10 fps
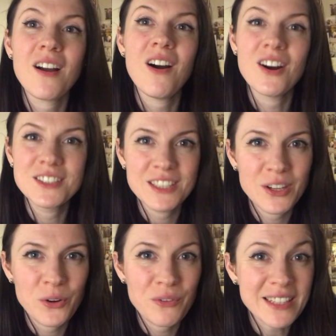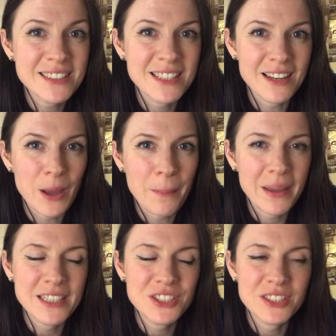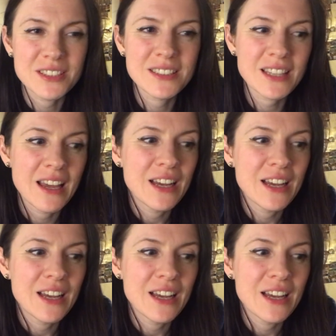cardiovascular patient.